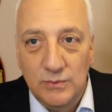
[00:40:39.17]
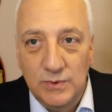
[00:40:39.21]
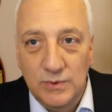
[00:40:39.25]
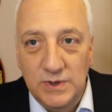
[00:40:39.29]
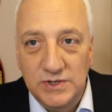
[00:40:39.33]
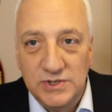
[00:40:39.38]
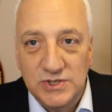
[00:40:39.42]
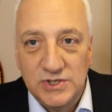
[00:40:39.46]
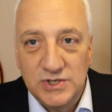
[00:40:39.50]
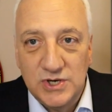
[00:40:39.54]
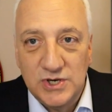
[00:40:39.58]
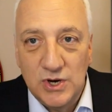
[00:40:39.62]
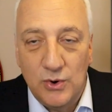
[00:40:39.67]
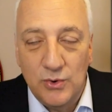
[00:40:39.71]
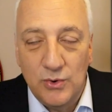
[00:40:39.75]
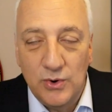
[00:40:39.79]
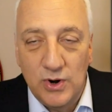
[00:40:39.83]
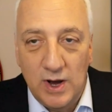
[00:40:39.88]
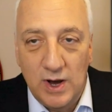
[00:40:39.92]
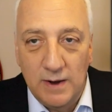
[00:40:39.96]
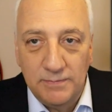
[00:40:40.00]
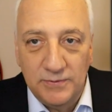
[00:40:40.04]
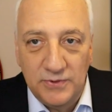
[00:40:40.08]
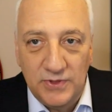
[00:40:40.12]
we showed
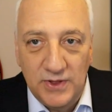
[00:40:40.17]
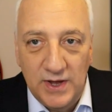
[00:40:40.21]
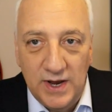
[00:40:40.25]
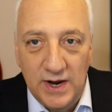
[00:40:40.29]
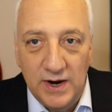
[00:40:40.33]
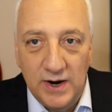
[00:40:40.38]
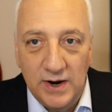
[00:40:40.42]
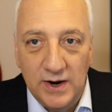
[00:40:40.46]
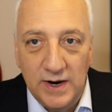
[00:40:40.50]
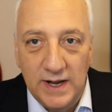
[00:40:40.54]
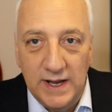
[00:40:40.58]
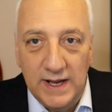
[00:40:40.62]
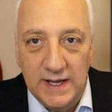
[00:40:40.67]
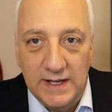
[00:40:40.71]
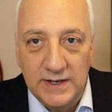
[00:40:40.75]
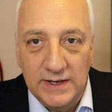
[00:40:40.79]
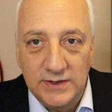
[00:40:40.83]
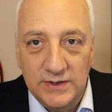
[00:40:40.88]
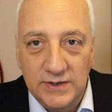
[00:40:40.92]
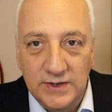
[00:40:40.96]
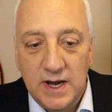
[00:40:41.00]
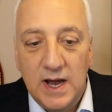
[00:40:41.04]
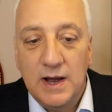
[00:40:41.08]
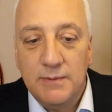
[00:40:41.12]
up there,
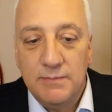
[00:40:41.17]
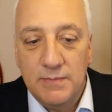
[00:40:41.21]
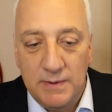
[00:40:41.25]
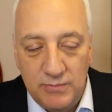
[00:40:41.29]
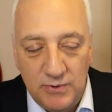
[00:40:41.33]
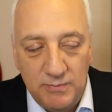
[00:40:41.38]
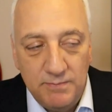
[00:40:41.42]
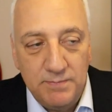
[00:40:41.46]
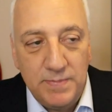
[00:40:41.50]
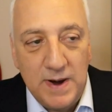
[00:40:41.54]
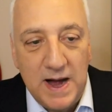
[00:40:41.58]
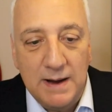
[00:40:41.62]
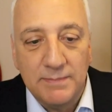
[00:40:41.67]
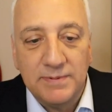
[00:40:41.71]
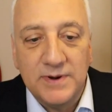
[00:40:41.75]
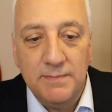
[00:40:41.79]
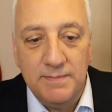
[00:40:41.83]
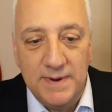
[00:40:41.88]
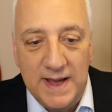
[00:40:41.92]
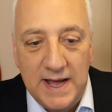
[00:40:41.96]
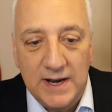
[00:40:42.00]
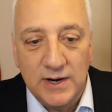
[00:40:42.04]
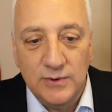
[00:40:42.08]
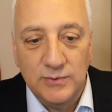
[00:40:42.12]
and I remember Bob
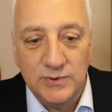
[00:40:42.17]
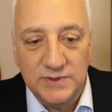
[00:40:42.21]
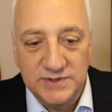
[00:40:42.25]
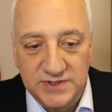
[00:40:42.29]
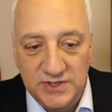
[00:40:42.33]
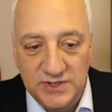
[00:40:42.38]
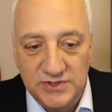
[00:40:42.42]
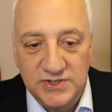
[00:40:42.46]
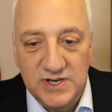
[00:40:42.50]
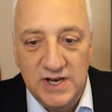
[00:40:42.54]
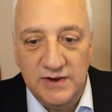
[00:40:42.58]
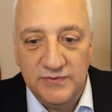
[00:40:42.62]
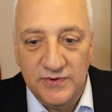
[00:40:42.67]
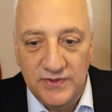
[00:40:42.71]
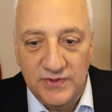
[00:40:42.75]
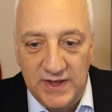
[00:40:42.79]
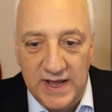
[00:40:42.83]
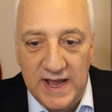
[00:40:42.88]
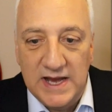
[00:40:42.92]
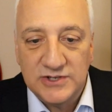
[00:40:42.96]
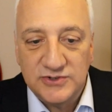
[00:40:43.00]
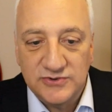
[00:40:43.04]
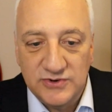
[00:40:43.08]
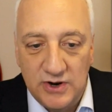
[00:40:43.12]
Cabana was the chief of
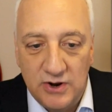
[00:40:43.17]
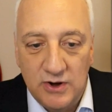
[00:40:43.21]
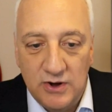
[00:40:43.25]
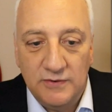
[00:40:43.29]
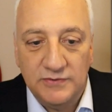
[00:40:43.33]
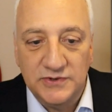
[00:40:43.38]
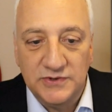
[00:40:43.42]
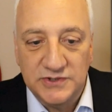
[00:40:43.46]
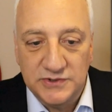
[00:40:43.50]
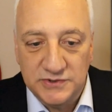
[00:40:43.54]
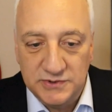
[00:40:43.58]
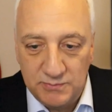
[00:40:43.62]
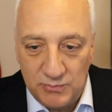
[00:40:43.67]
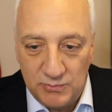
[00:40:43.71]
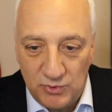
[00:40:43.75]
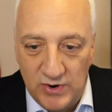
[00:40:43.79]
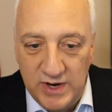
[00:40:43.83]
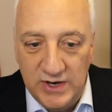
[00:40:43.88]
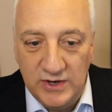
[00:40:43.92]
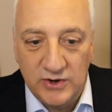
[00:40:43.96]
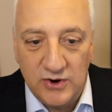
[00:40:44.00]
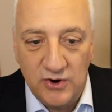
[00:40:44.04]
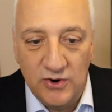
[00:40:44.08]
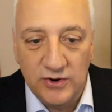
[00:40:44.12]
the astronaut office, a
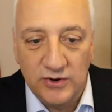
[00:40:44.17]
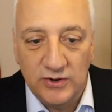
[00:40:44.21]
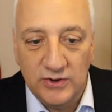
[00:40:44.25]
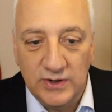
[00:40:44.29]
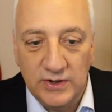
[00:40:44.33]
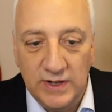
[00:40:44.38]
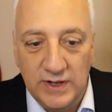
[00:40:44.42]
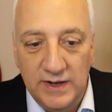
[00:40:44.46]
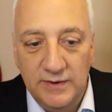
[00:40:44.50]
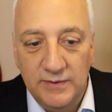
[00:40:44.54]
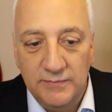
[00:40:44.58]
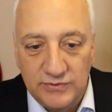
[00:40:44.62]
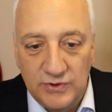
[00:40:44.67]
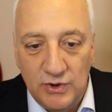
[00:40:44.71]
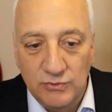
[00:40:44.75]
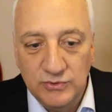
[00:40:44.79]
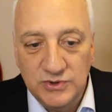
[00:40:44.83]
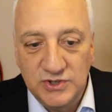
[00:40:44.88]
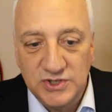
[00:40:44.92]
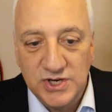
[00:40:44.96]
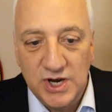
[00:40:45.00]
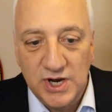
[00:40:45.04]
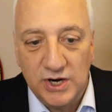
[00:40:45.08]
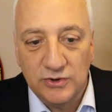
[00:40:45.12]
Marine colonel,
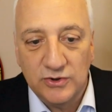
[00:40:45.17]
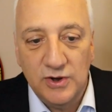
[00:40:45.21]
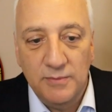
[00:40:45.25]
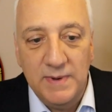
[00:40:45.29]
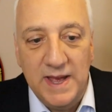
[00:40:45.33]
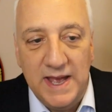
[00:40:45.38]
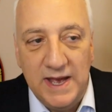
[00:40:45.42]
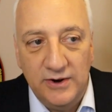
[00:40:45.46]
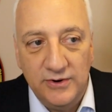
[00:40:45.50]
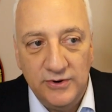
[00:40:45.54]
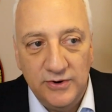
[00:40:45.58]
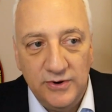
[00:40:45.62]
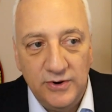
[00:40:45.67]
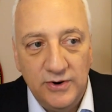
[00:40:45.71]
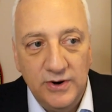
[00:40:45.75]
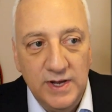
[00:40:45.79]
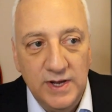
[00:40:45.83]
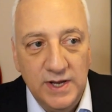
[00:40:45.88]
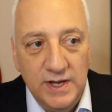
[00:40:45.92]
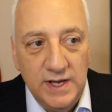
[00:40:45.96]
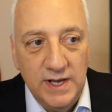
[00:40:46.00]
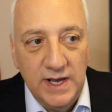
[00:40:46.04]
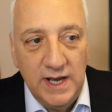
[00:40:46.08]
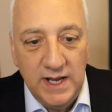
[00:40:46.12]
flown shuttle
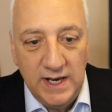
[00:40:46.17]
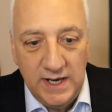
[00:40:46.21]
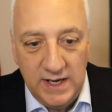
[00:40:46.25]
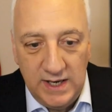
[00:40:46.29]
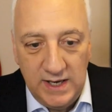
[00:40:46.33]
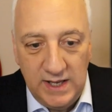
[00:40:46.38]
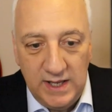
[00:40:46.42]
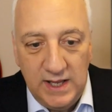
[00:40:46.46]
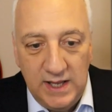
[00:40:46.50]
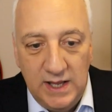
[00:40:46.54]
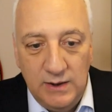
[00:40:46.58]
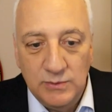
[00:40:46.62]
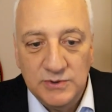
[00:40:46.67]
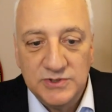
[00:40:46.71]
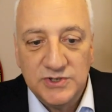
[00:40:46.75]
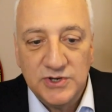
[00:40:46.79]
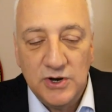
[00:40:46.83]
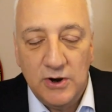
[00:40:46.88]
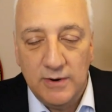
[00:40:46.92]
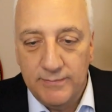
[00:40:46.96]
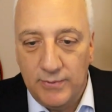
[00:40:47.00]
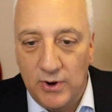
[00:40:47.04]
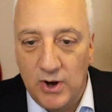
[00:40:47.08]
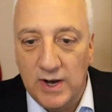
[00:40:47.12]
commander, and he was
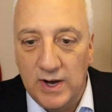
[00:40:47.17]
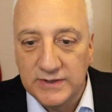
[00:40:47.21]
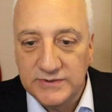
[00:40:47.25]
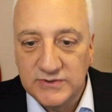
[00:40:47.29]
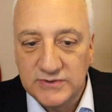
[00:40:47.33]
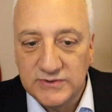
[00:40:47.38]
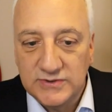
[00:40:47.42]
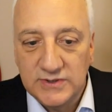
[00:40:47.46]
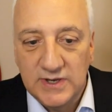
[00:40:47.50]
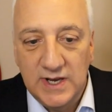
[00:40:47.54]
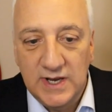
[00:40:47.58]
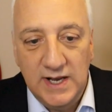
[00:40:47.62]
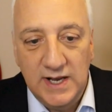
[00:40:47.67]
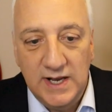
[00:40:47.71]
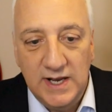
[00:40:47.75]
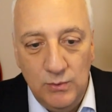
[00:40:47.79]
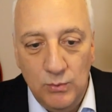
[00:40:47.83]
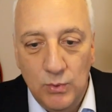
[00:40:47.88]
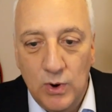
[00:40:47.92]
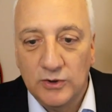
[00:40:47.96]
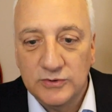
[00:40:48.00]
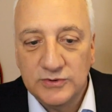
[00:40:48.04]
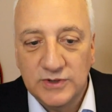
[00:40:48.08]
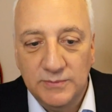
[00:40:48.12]
our boss, and he
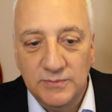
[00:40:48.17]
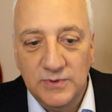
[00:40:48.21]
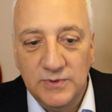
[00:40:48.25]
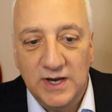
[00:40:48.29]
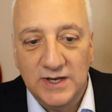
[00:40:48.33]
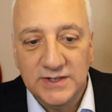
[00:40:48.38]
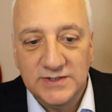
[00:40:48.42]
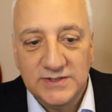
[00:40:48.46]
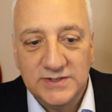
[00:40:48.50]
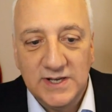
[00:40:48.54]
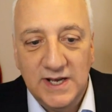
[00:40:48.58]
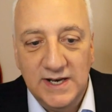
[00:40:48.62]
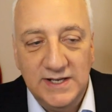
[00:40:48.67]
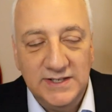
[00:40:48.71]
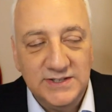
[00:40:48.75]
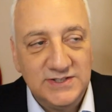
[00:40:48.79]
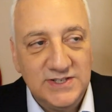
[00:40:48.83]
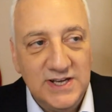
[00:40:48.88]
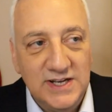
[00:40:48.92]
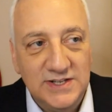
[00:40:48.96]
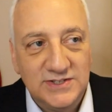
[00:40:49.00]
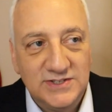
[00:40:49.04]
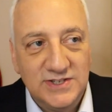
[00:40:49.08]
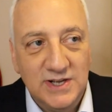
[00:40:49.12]
welcomed us, and he
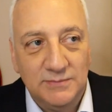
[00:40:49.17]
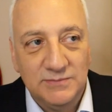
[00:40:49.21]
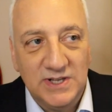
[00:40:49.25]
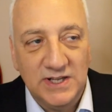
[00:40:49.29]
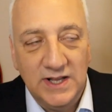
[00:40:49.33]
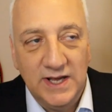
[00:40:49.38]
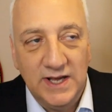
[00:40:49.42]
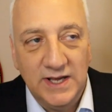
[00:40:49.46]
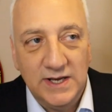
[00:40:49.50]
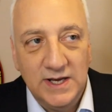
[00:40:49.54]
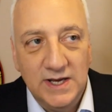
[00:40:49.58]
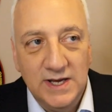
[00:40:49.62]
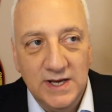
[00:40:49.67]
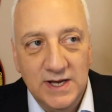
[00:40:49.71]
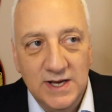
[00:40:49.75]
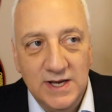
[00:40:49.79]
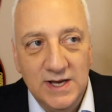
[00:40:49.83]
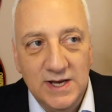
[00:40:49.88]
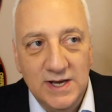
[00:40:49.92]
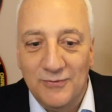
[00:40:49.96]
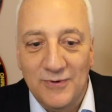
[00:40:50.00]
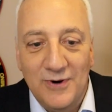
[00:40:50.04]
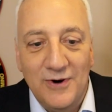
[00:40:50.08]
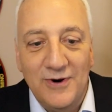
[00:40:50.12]
said something like,
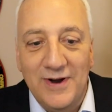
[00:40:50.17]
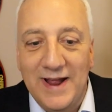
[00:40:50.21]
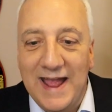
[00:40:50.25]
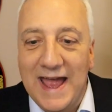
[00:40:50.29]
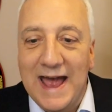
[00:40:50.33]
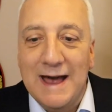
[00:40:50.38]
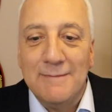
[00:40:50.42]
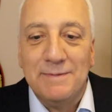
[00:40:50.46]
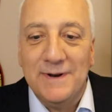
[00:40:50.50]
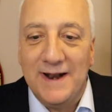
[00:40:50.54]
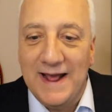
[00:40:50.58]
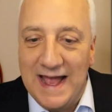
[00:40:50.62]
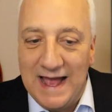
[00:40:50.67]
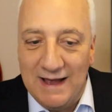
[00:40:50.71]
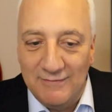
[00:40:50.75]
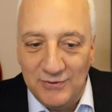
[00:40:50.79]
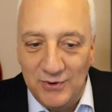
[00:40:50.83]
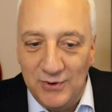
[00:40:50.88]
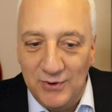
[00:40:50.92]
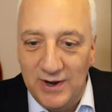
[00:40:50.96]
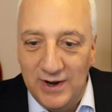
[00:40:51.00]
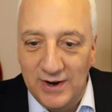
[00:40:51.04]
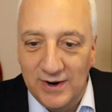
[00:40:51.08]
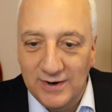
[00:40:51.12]
we're very happy to have
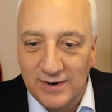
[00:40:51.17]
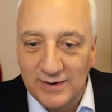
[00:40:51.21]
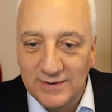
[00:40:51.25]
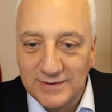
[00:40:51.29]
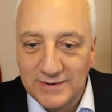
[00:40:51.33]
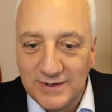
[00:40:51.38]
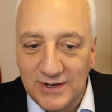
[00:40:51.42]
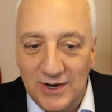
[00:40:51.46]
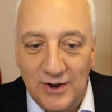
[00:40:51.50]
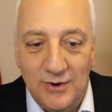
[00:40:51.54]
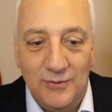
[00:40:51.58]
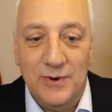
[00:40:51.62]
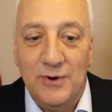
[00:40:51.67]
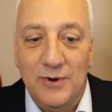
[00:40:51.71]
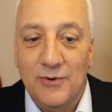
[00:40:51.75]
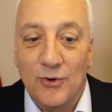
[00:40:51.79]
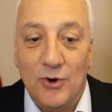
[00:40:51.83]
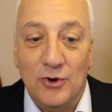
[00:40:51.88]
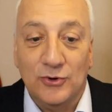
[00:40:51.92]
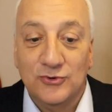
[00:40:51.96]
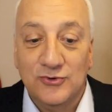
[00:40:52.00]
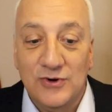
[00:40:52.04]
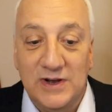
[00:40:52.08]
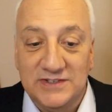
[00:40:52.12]
you here. You know, we were
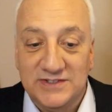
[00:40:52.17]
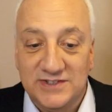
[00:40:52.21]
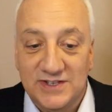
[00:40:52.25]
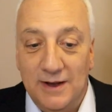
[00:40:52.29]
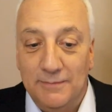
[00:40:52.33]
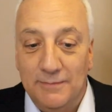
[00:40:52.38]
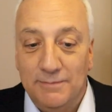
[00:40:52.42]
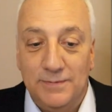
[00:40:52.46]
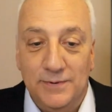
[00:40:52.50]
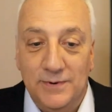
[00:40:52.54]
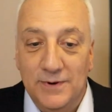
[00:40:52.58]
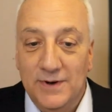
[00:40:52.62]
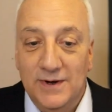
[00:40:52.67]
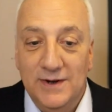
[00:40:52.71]
all dressed up.